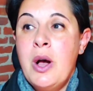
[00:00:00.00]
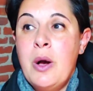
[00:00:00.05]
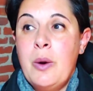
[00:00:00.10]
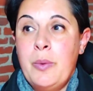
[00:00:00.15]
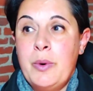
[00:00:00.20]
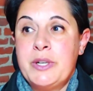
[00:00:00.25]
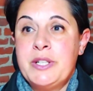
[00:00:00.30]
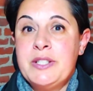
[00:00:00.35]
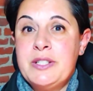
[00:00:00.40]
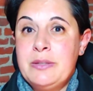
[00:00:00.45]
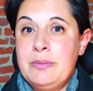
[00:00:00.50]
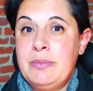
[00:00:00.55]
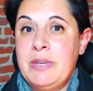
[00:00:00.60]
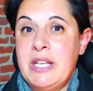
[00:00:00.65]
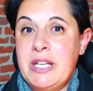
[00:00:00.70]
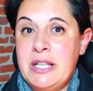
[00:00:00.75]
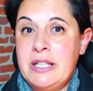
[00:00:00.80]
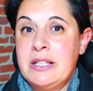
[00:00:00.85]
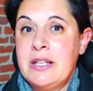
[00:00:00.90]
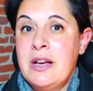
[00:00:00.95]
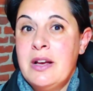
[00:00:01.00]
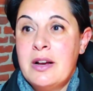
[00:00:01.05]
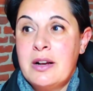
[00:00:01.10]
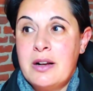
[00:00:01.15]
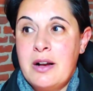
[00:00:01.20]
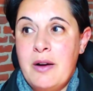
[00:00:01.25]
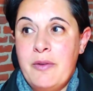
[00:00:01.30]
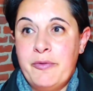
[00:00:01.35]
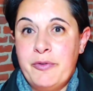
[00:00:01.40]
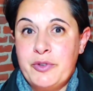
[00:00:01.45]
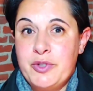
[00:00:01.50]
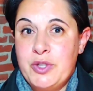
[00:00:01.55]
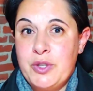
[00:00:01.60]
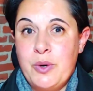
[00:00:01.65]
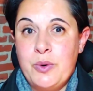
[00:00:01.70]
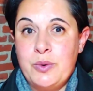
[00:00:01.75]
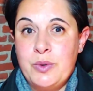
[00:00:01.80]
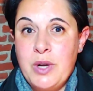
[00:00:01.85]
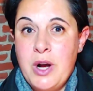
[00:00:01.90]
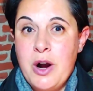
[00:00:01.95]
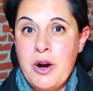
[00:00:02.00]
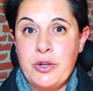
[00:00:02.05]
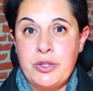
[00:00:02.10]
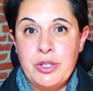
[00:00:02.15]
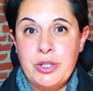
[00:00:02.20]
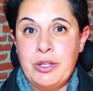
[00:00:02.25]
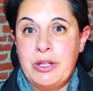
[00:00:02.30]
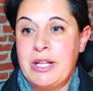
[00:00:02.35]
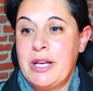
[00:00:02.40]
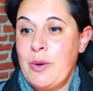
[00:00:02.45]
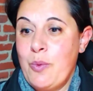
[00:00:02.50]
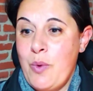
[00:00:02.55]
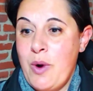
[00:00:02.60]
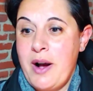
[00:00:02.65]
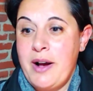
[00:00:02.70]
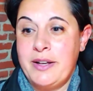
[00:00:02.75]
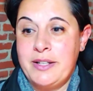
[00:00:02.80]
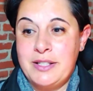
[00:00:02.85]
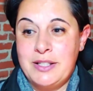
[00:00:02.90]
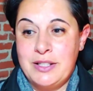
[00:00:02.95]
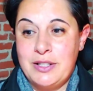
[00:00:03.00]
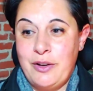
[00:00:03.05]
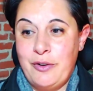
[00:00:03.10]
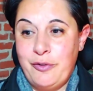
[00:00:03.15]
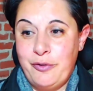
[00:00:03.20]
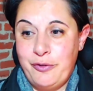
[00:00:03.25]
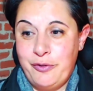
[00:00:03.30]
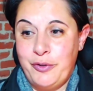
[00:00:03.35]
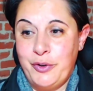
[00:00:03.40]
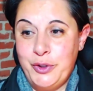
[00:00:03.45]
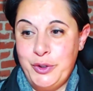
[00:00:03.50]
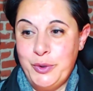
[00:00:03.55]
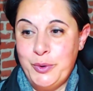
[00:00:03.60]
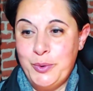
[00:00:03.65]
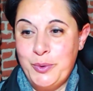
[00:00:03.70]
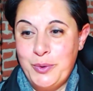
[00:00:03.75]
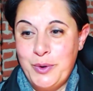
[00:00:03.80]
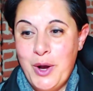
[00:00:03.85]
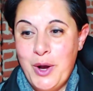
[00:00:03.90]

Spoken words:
what does it mean comfort zone art journaling wise for you.